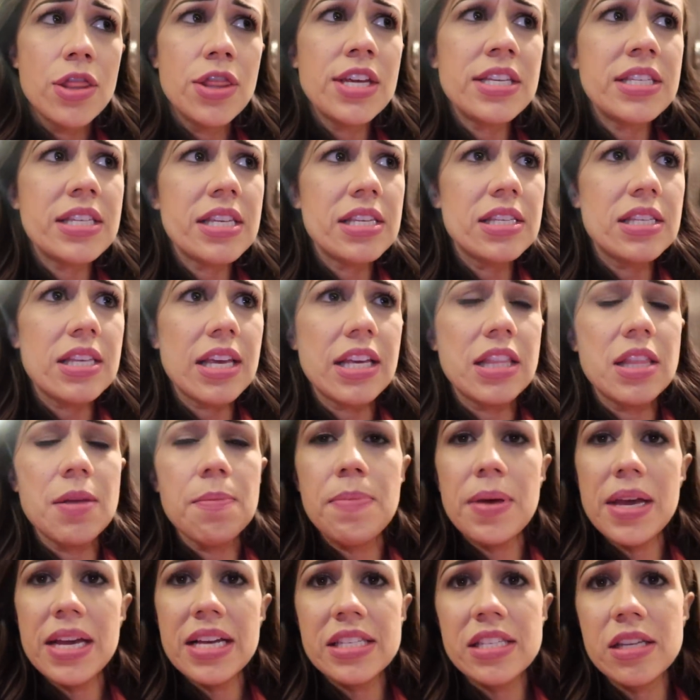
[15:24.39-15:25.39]
this is like the
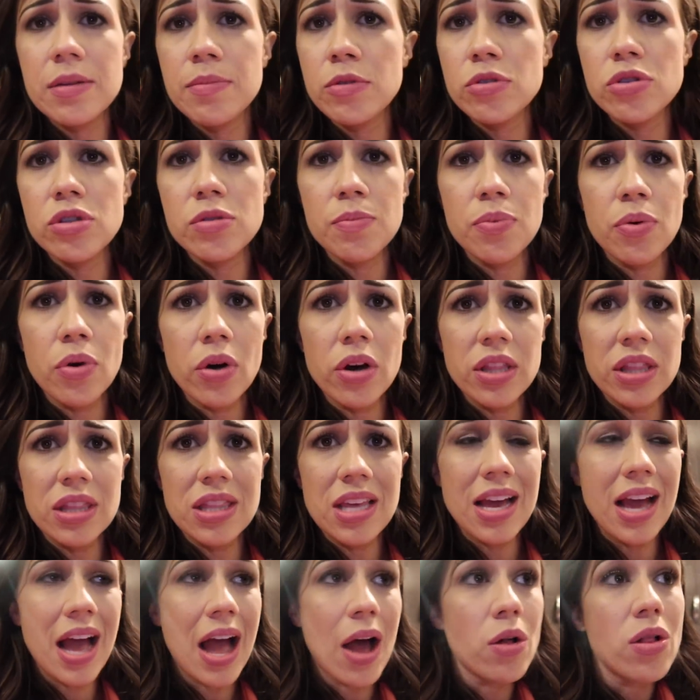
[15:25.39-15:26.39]
biggest and most
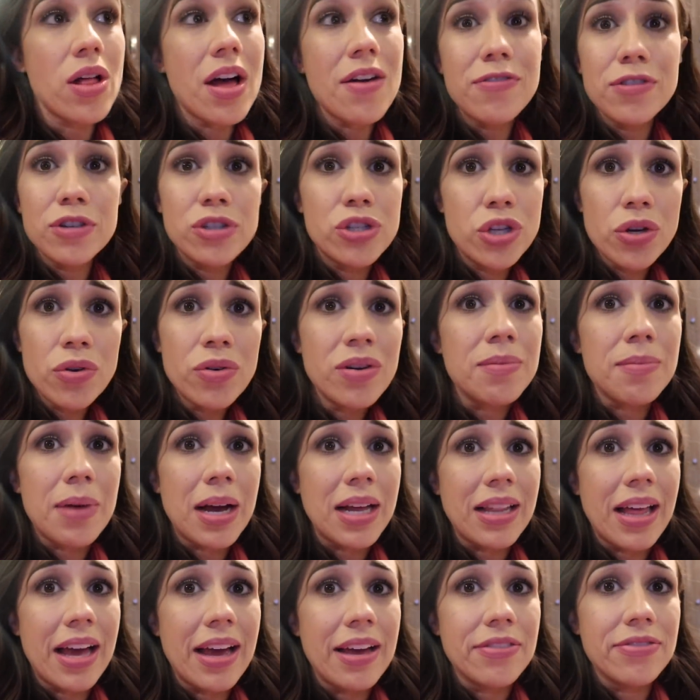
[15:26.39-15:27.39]
important thing I'll ever do in
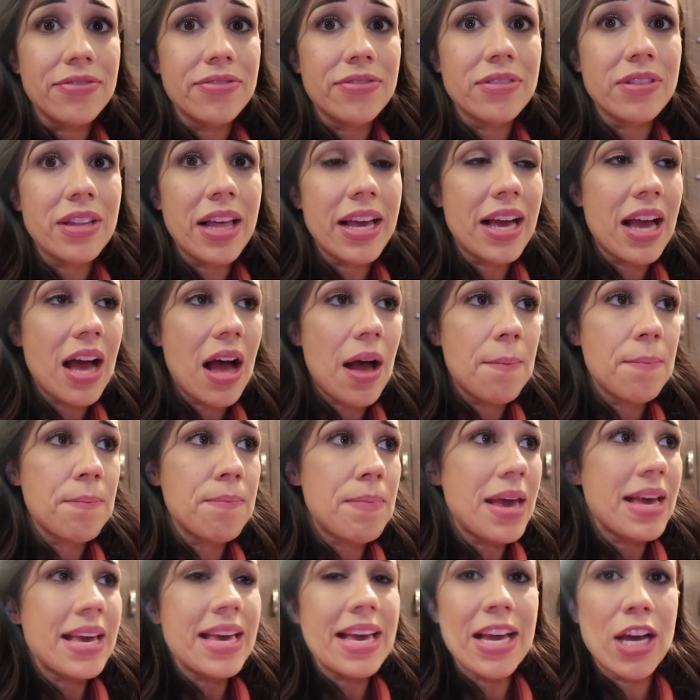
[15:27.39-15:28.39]
my life. Like
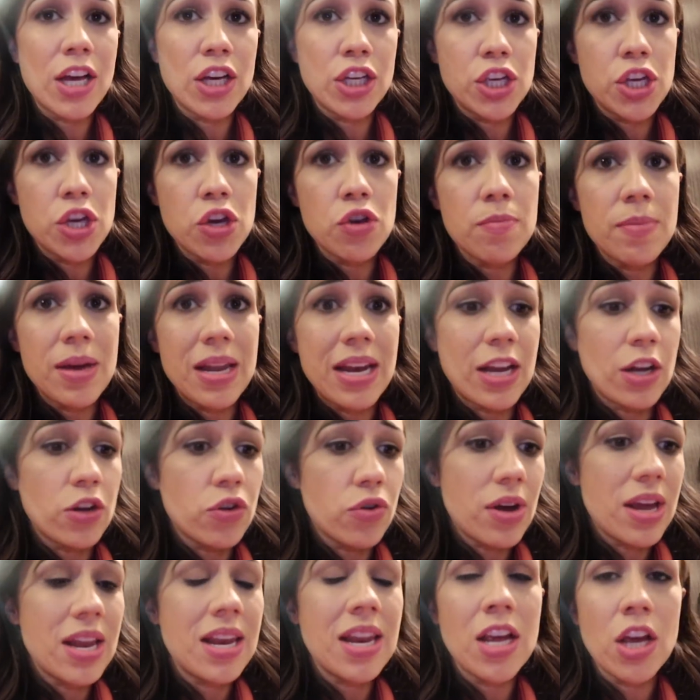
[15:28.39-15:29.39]
making a human
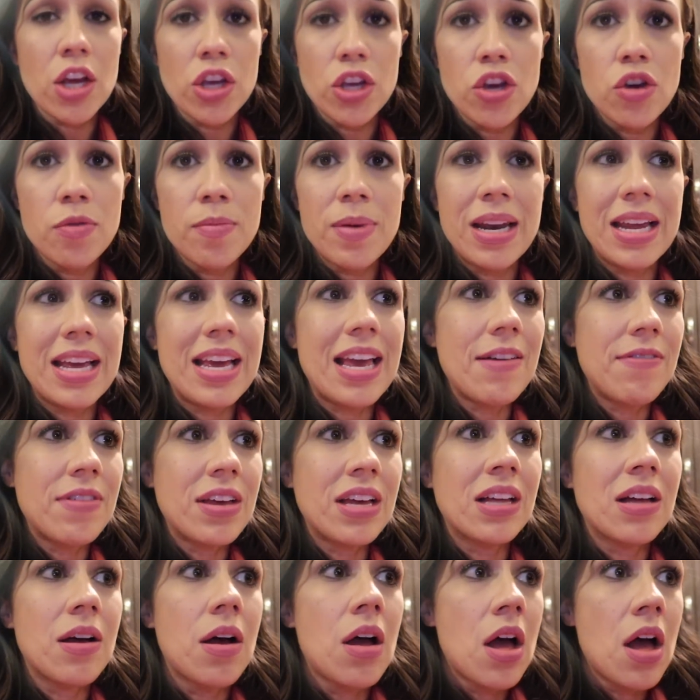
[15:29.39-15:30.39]
and creating a human and
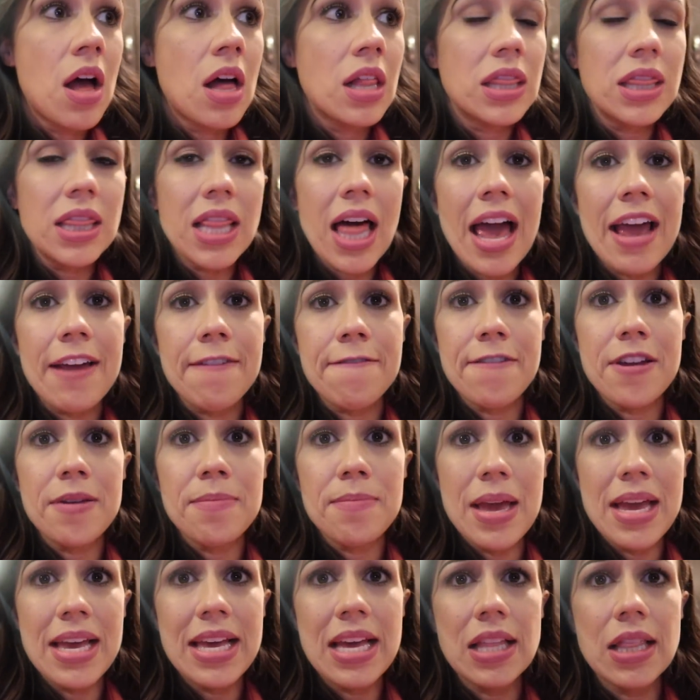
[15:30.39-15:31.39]
giving life
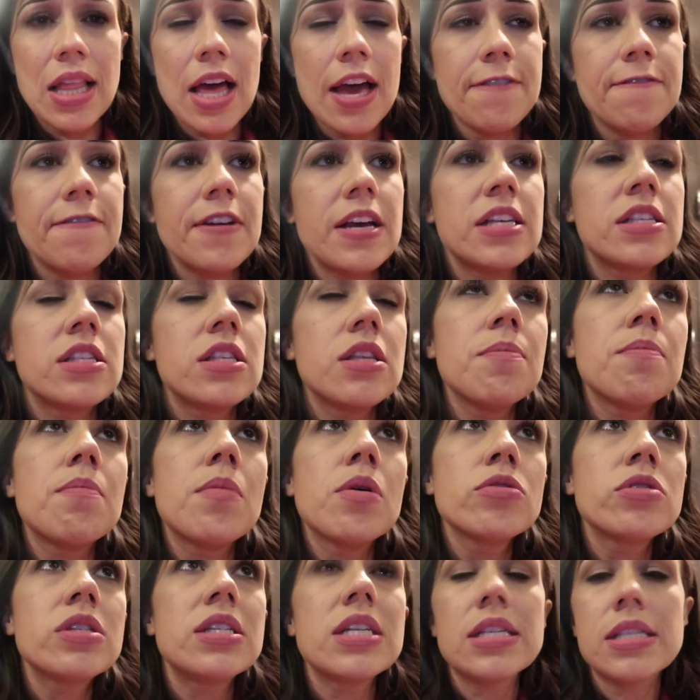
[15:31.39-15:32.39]
and making life is the
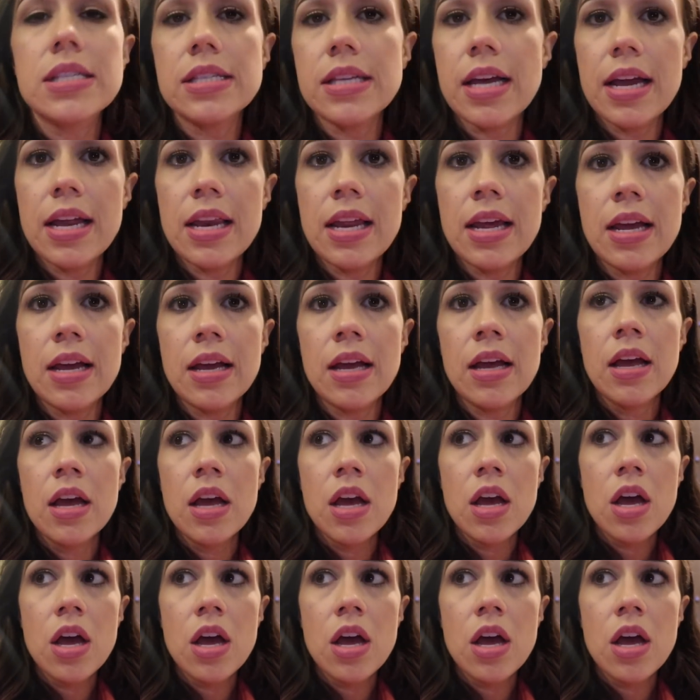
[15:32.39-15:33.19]
most exciting,